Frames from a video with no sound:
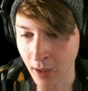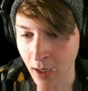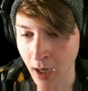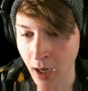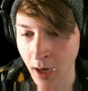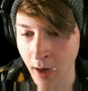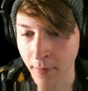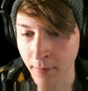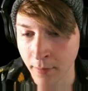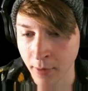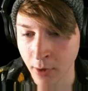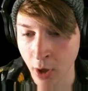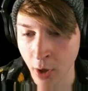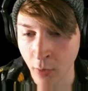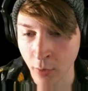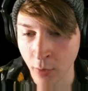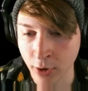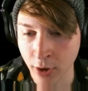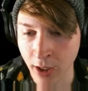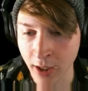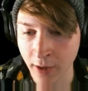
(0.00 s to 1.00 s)
Um, no,
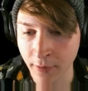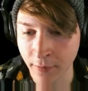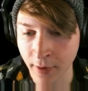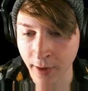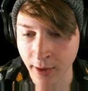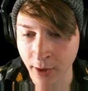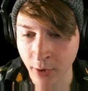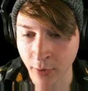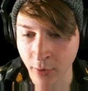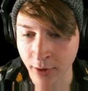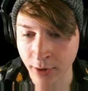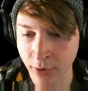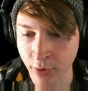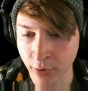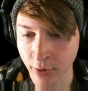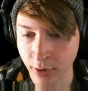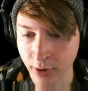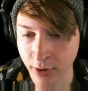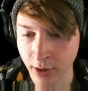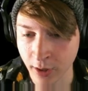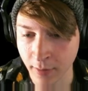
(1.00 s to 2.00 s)
we're trying to find the
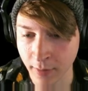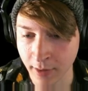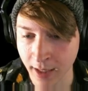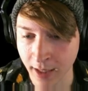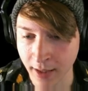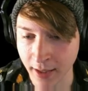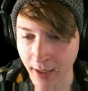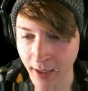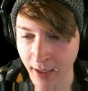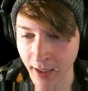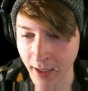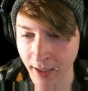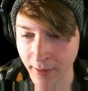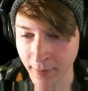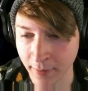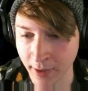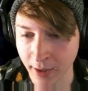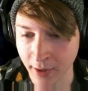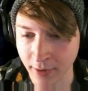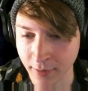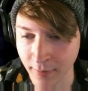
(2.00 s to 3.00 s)
crystal to summon that thing again
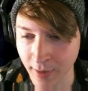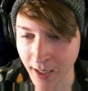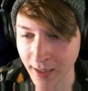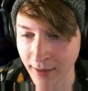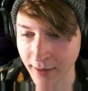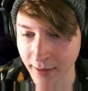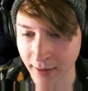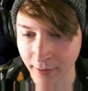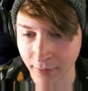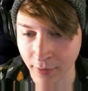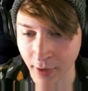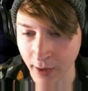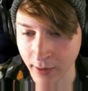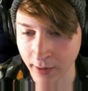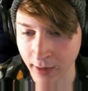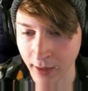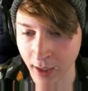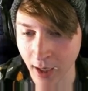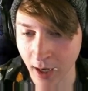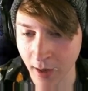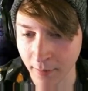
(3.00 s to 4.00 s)
because Mason
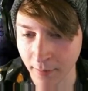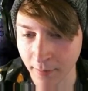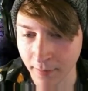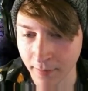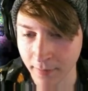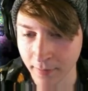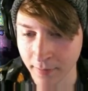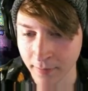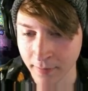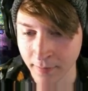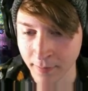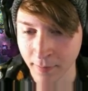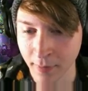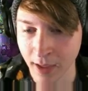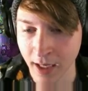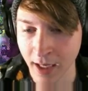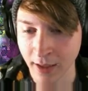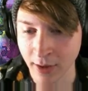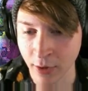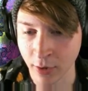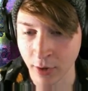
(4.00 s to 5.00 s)
fucked it up. But
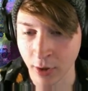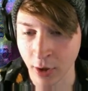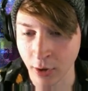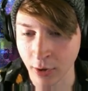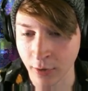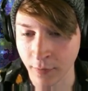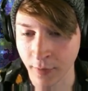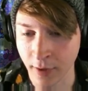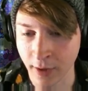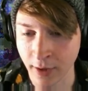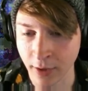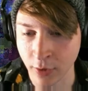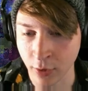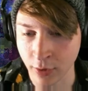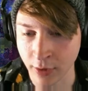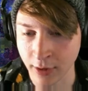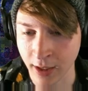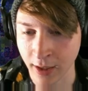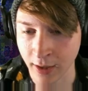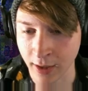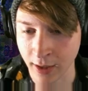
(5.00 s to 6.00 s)
yes, you can also find
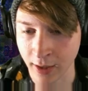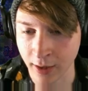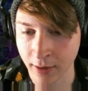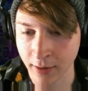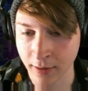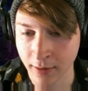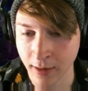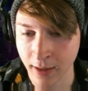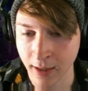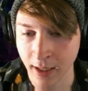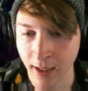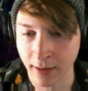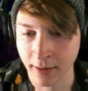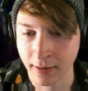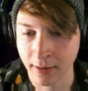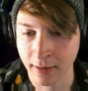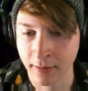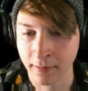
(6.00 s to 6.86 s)
souls down here. Yes.